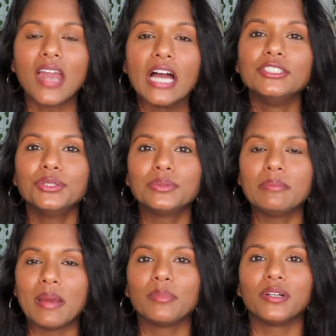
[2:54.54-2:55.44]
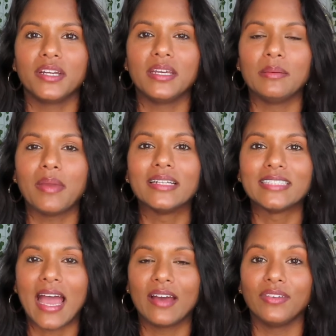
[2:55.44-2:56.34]
I do remember him as
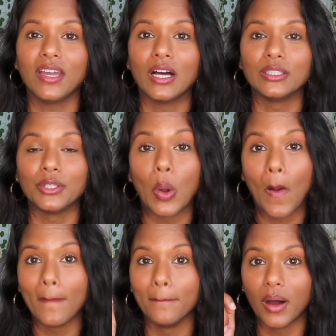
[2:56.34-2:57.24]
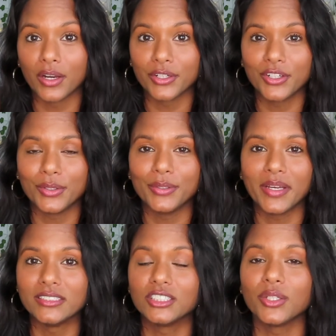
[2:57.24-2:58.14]
having a little monocle.
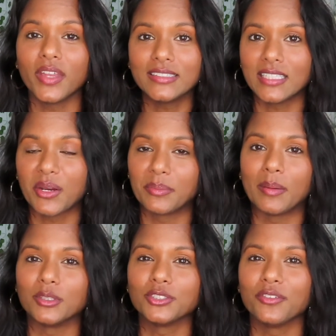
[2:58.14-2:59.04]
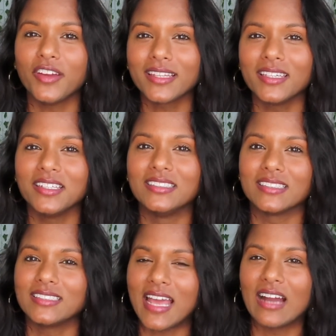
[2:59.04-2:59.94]
And so that's how I remember. So the fact that he
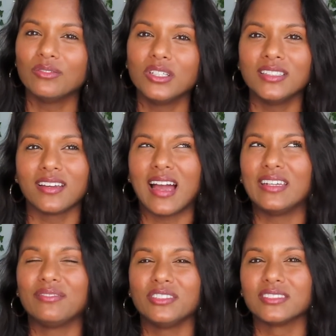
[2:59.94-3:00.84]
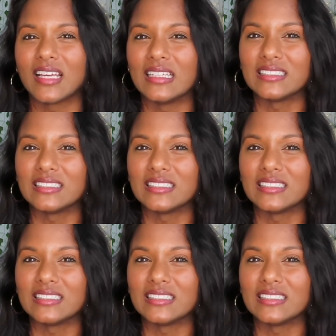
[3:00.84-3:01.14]
doesn't have one, it kind of feels like